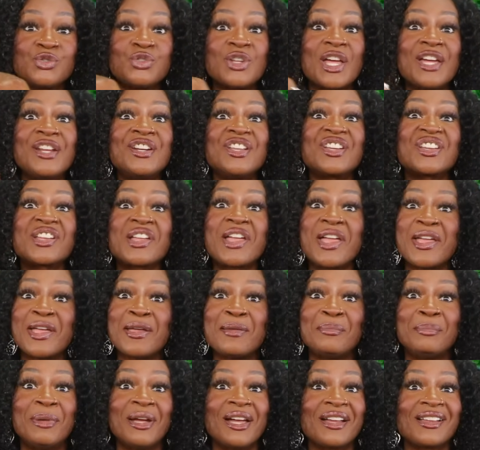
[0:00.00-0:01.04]
They done
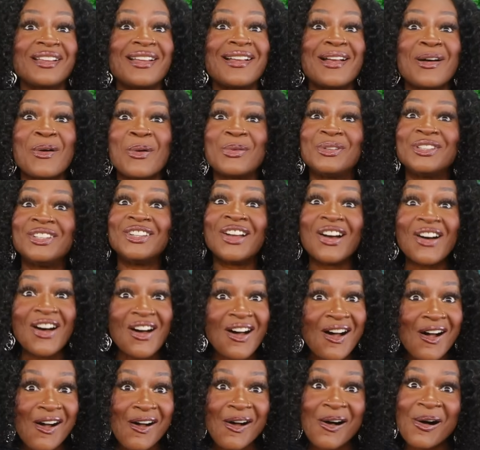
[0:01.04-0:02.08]
came back out.
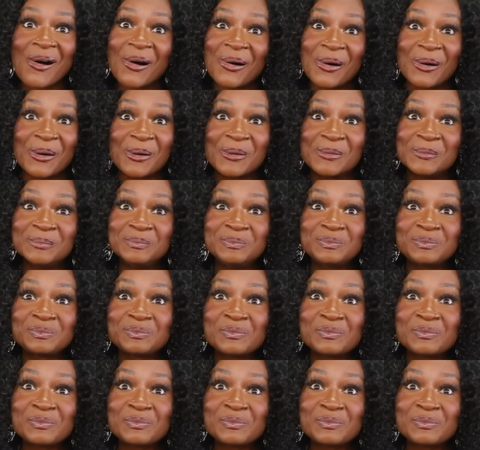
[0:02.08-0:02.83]
Y'all!